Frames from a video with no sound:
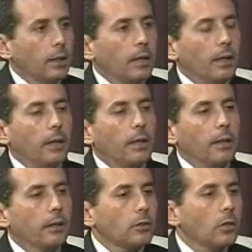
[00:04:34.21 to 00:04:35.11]

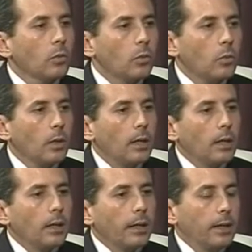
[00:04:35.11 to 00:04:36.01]
And so,
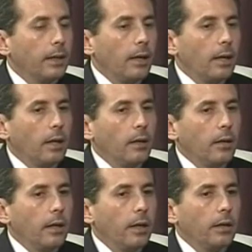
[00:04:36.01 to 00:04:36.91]
again,
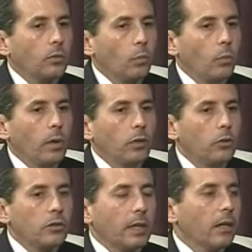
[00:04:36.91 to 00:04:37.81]
you
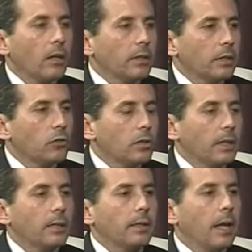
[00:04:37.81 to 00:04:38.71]
just take all these interest
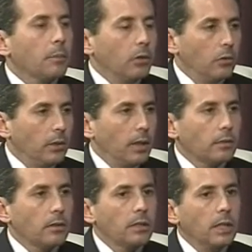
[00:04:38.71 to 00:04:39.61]
tests and aptitude
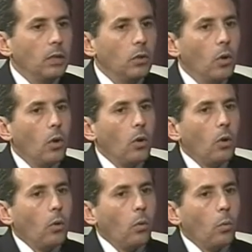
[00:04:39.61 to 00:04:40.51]
tests to see
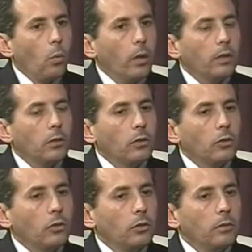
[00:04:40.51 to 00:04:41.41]
what you
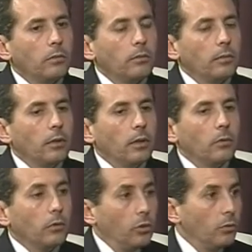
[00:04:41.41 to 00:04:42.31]
should
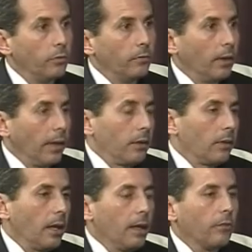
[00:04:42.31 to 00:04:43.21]
do later
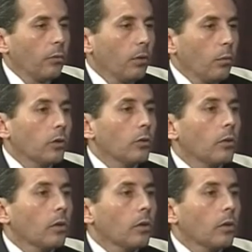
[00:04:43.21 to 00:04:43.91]
in life. What you